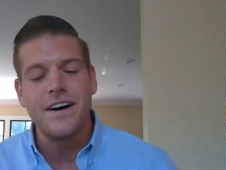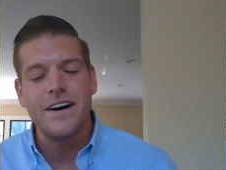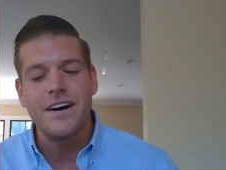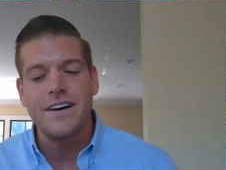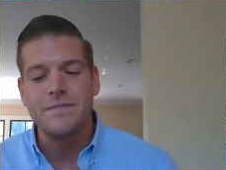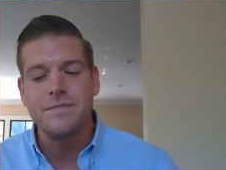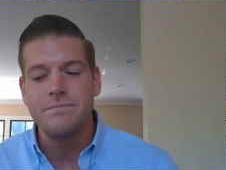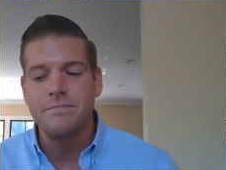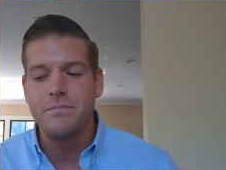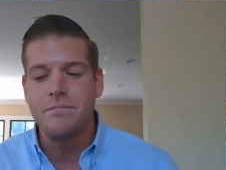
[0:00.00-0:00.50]

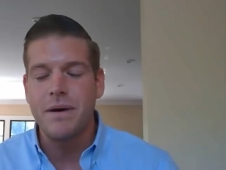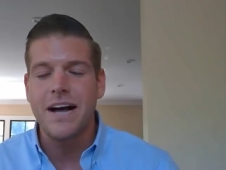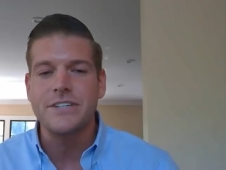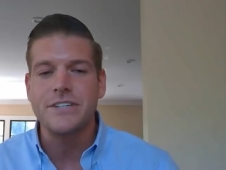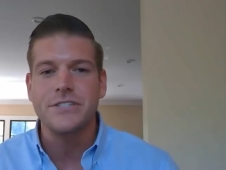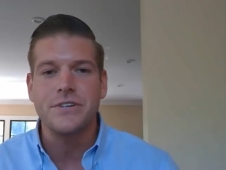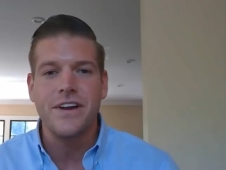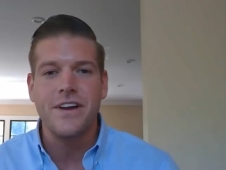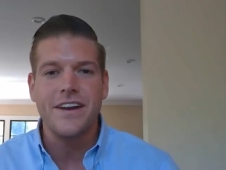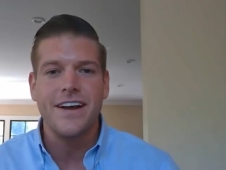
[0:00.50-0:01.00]
uh,
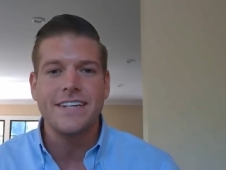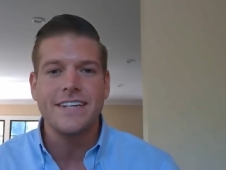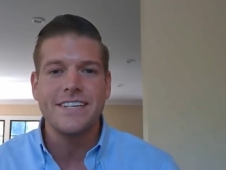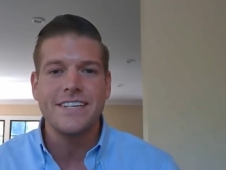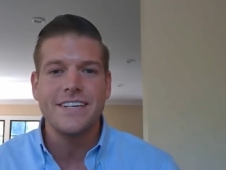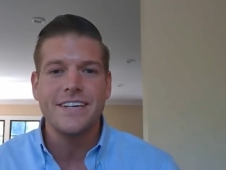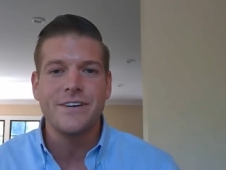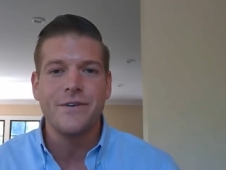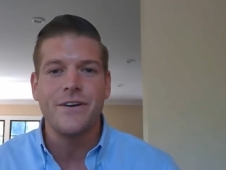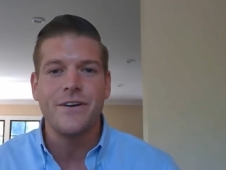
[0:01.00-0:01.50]
Bachelorette
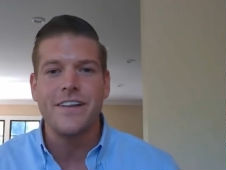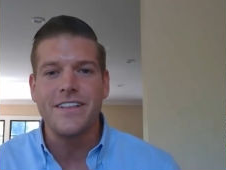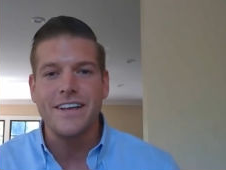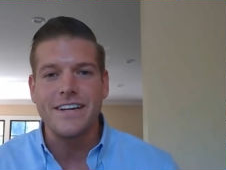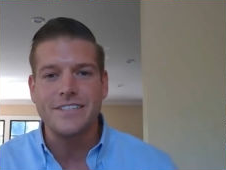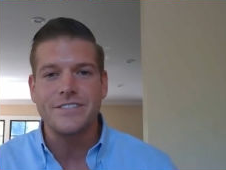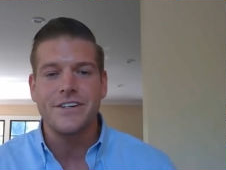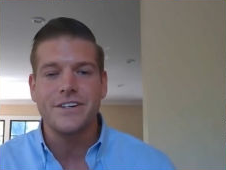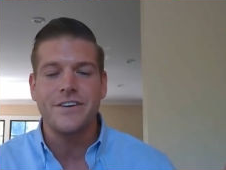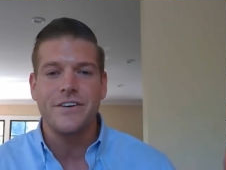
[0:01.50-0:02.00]
idea where he
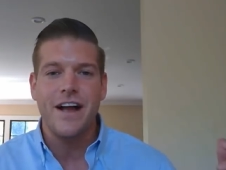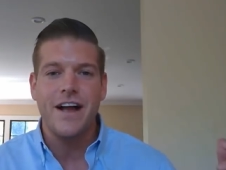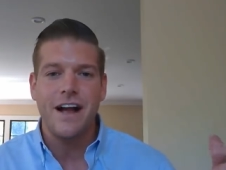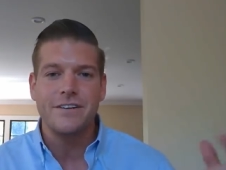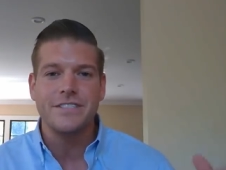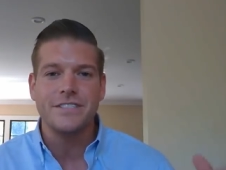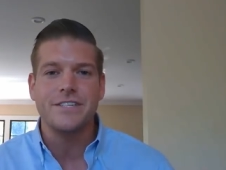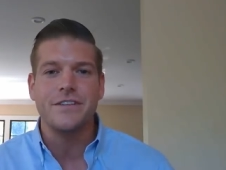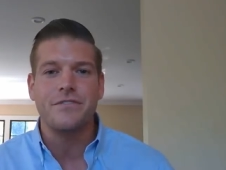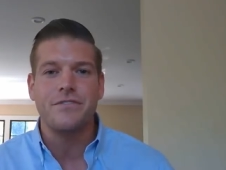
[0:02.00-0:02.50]
like took her
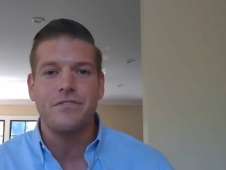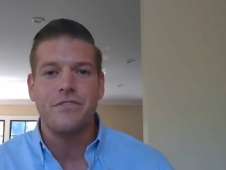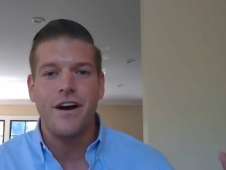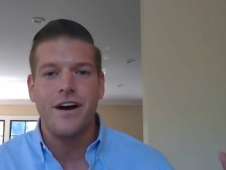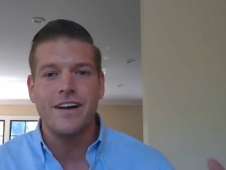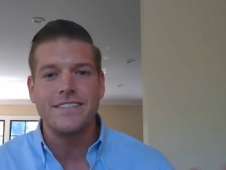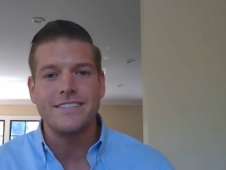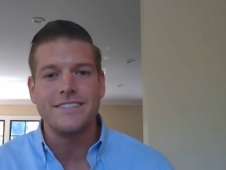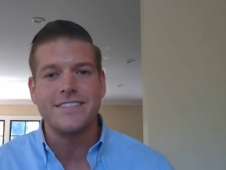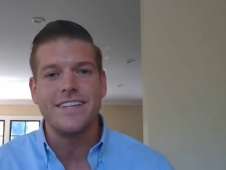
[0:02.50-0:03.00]
out into the
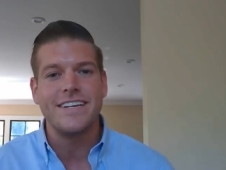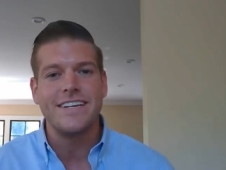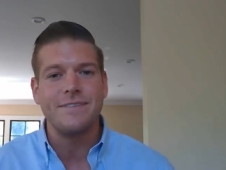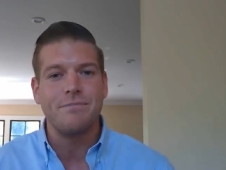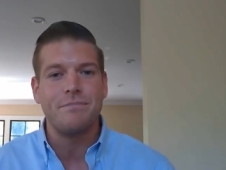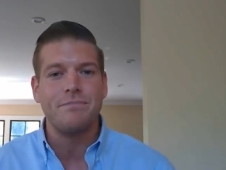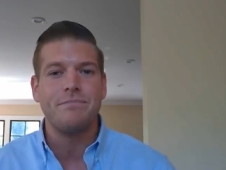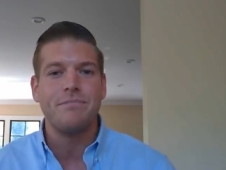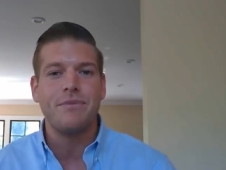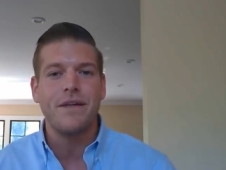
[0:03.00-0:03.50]
front and
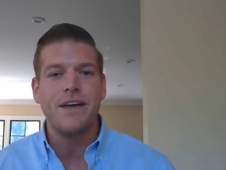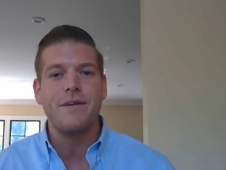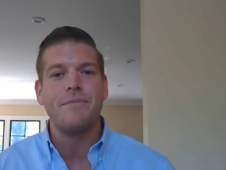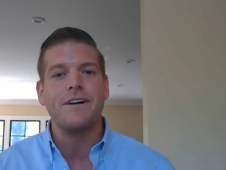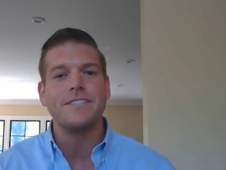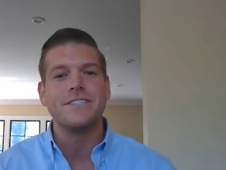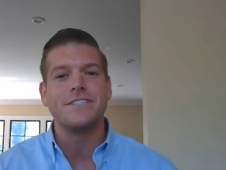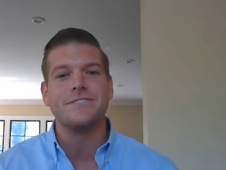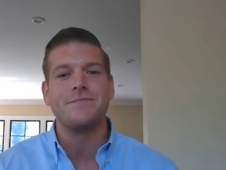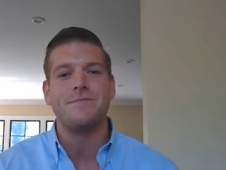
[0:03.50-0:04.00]
they played a
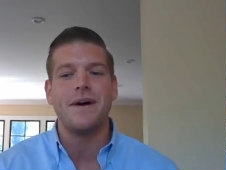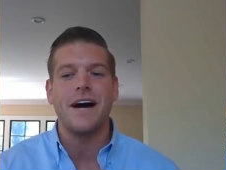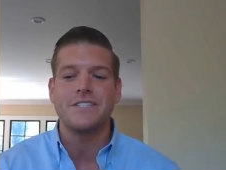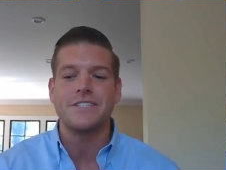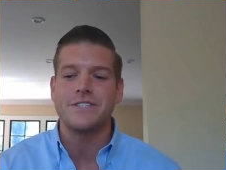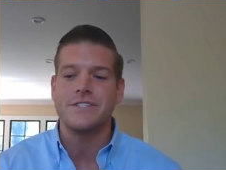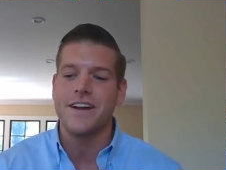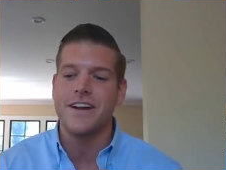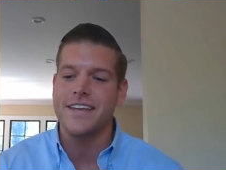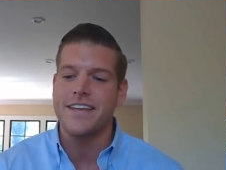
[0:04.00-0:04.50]
bunch of
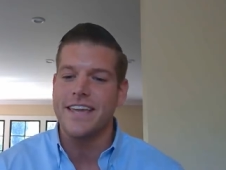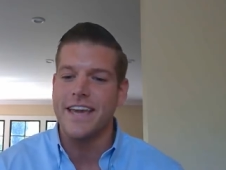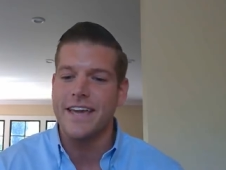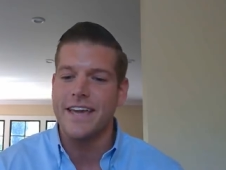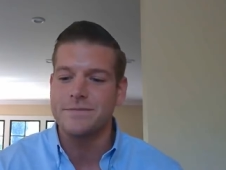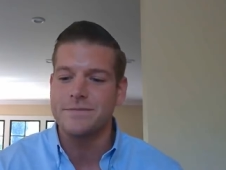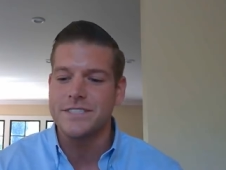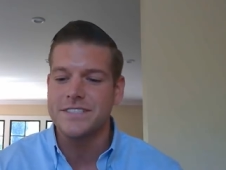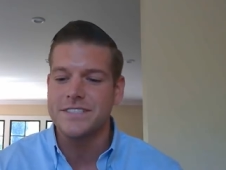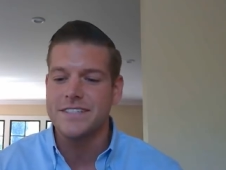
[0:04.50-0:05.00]
Bachelorette
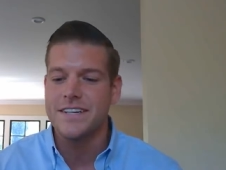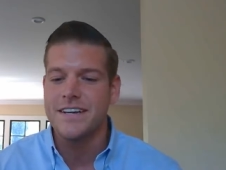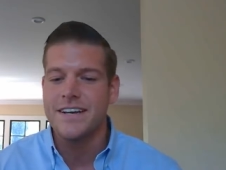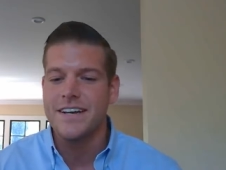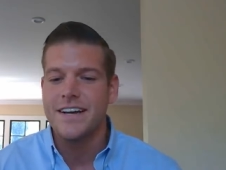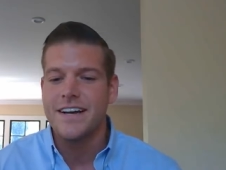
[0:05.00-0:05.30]
games.